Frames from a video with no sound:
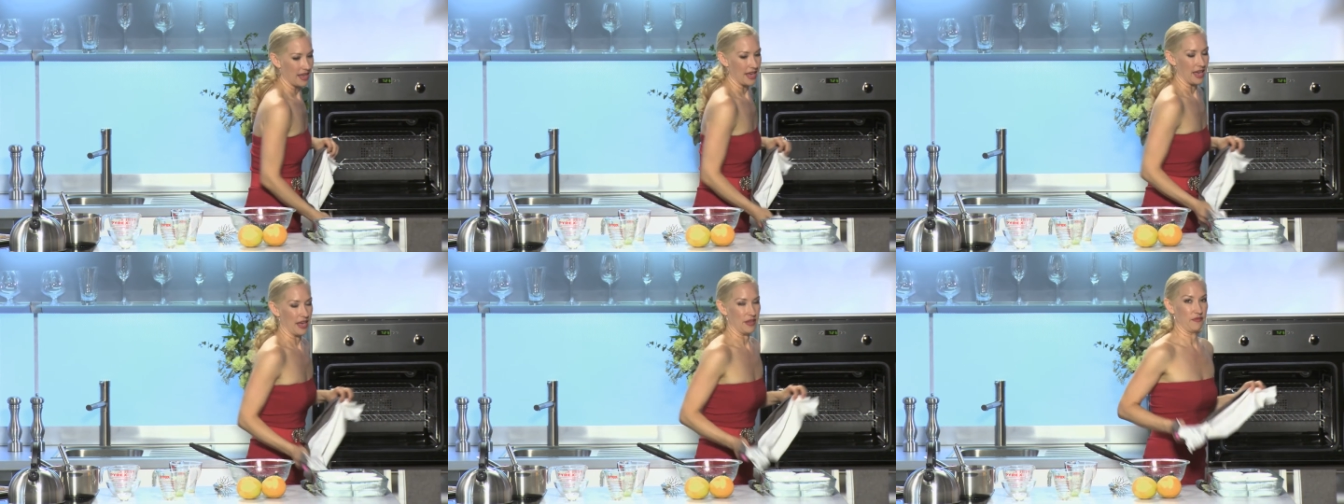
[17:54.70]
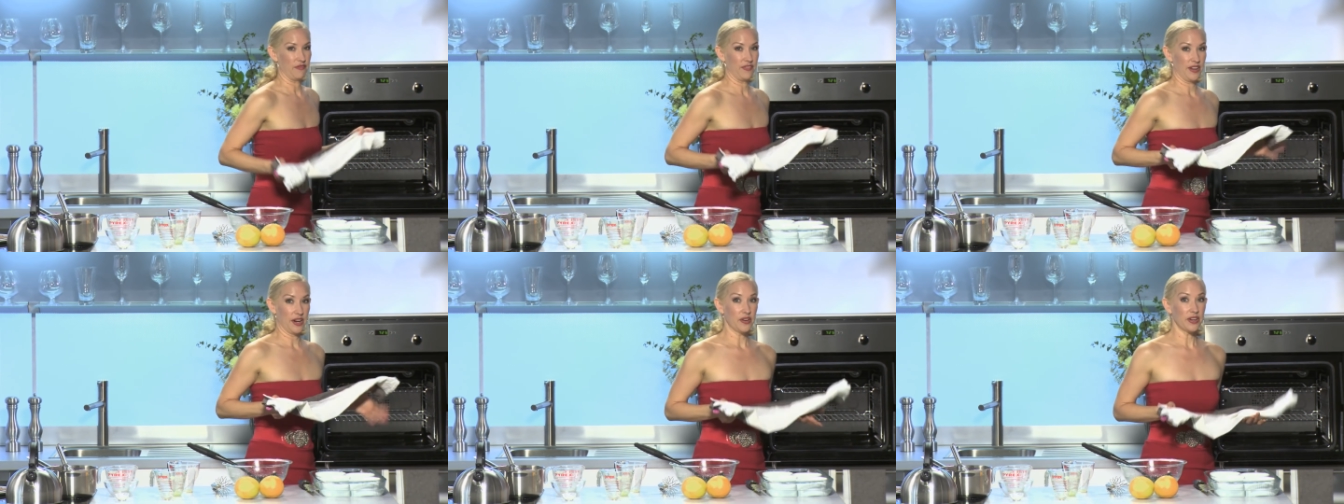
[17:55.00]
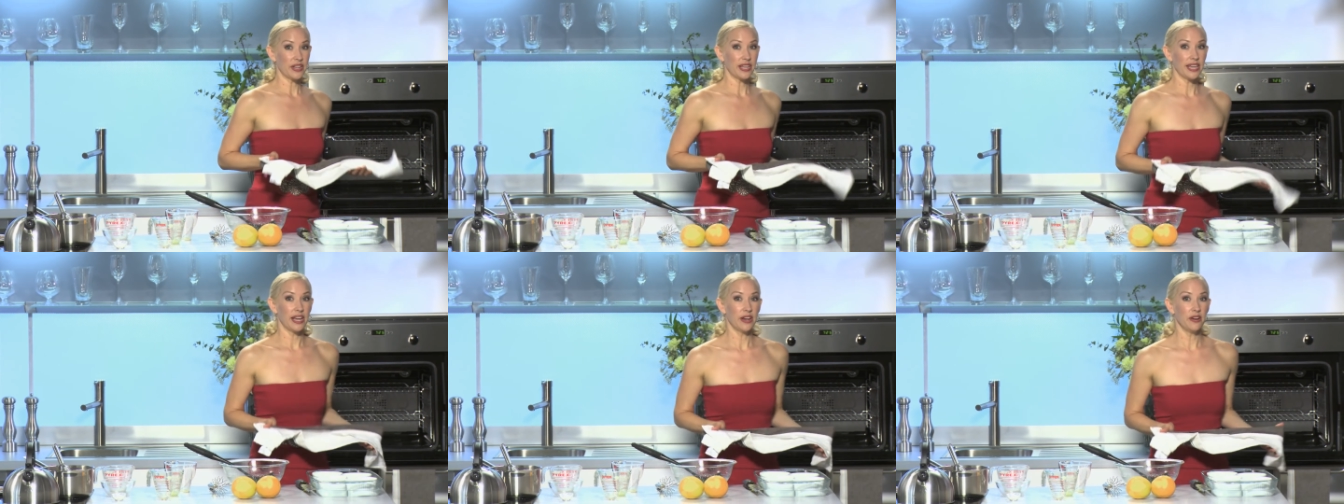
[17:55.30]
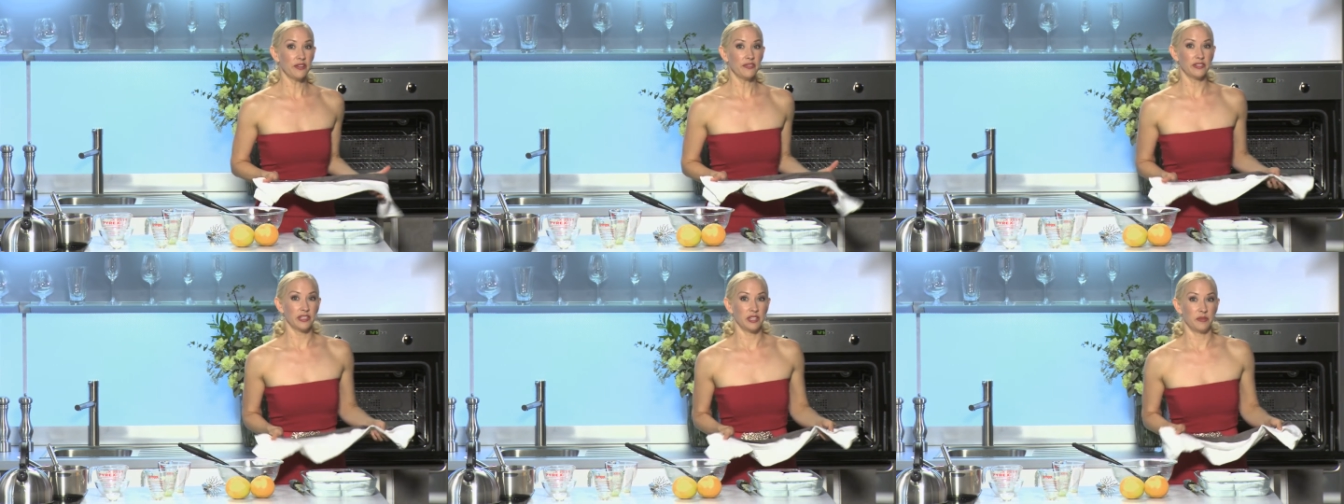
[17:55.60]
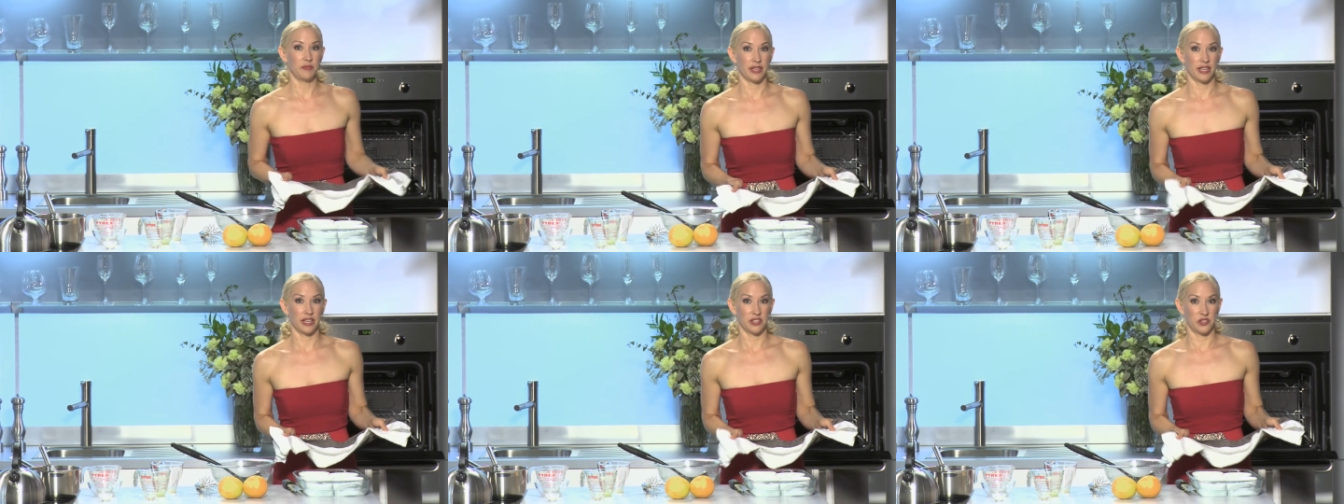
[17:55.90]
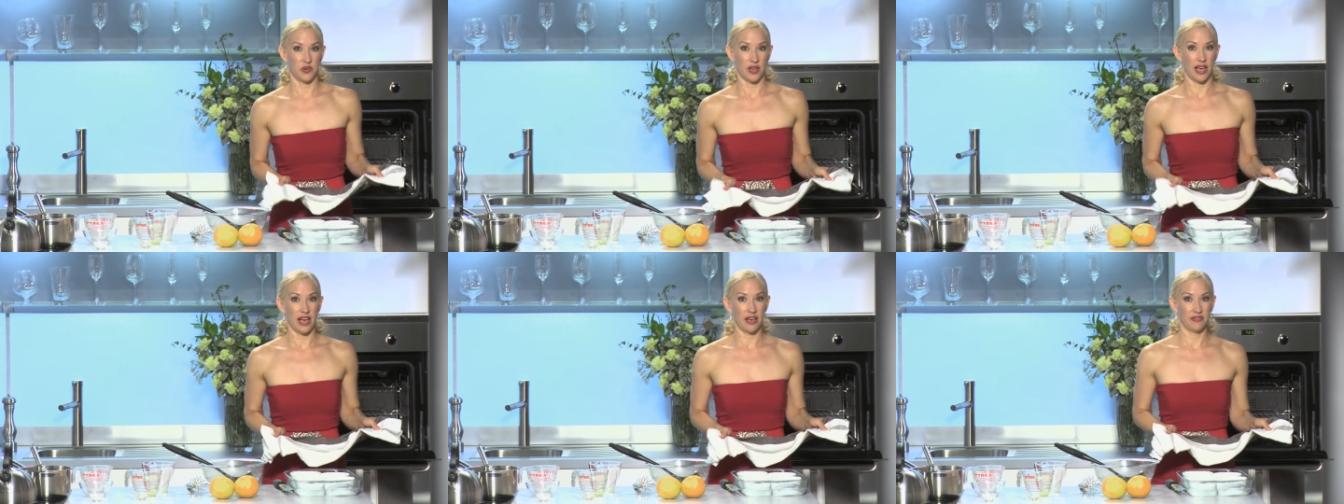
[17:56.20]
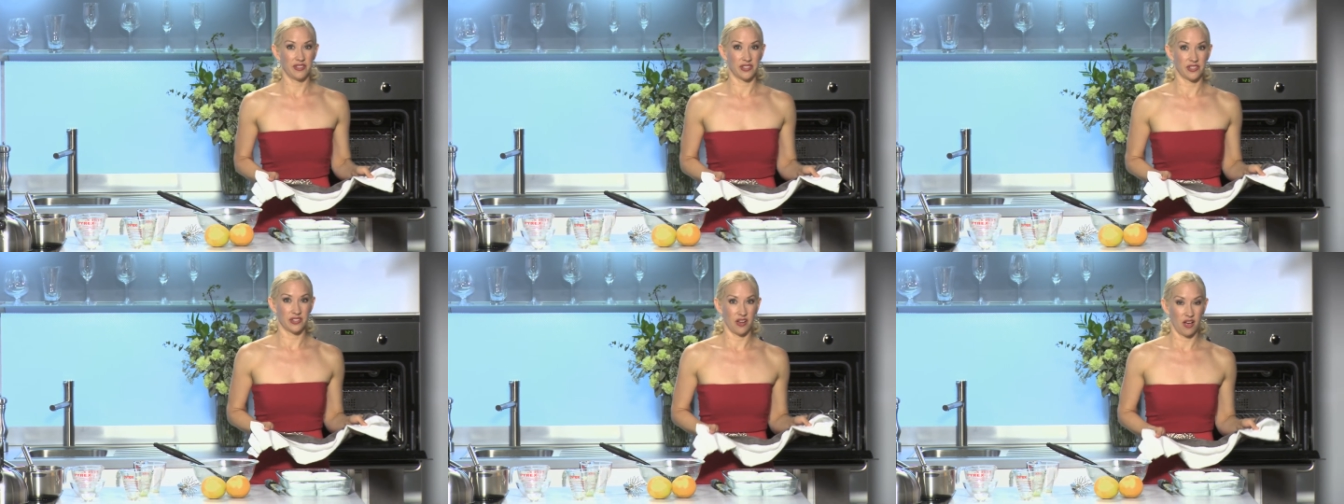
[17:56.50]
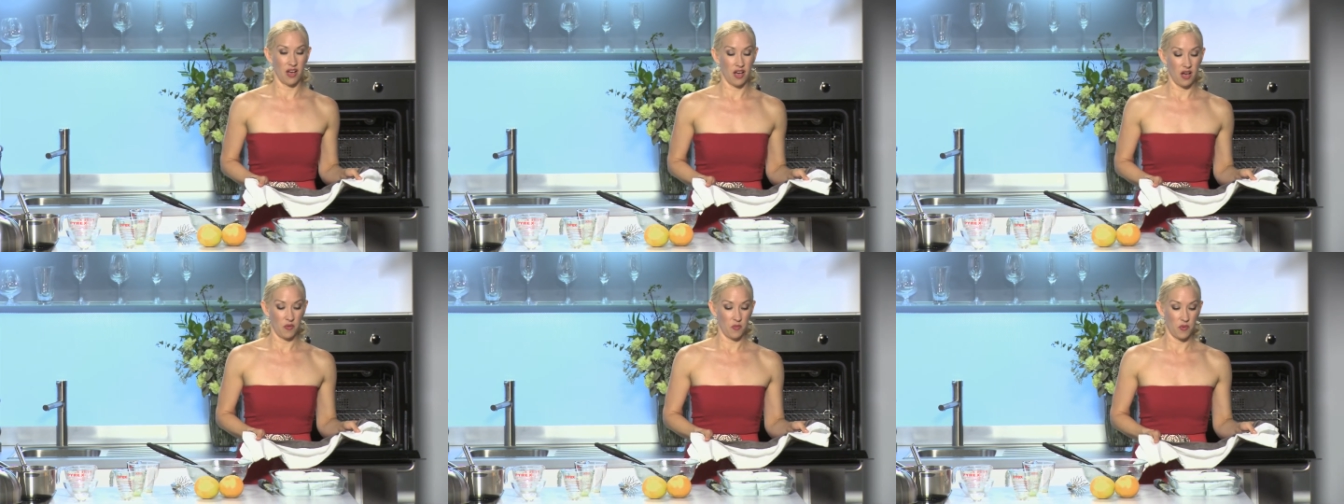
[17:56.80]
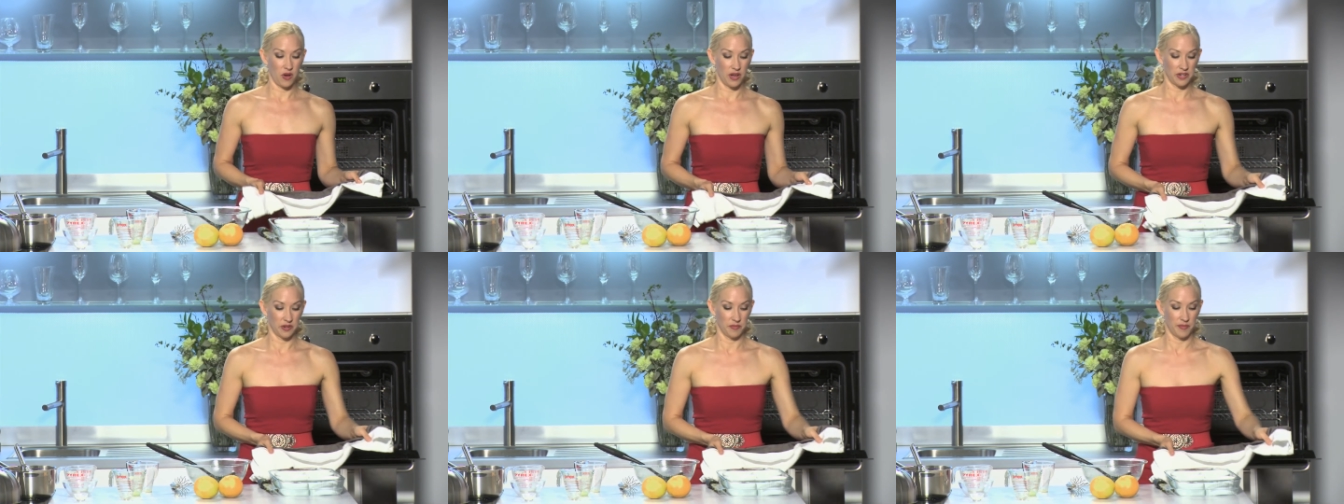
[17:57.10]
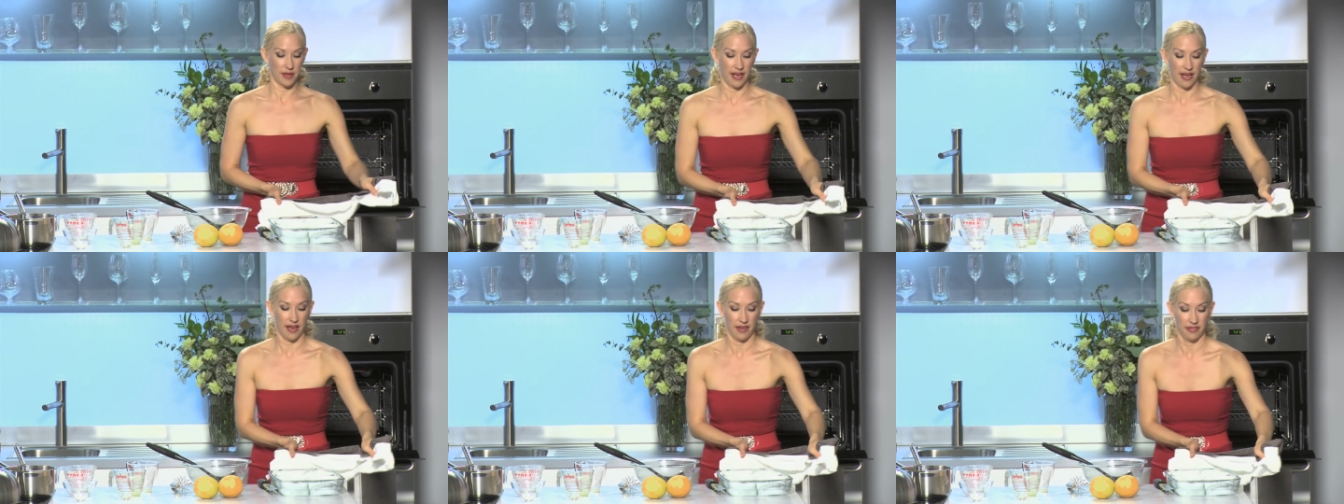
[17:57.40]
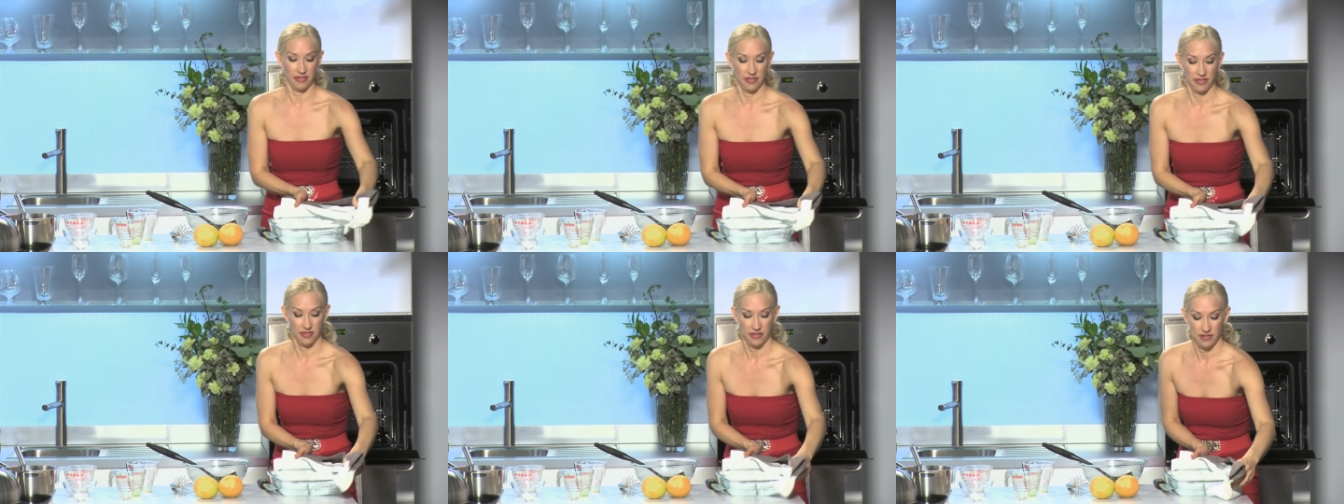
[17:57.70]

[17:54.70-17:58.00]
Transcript: And very carefully, because you have this in a hot water bath,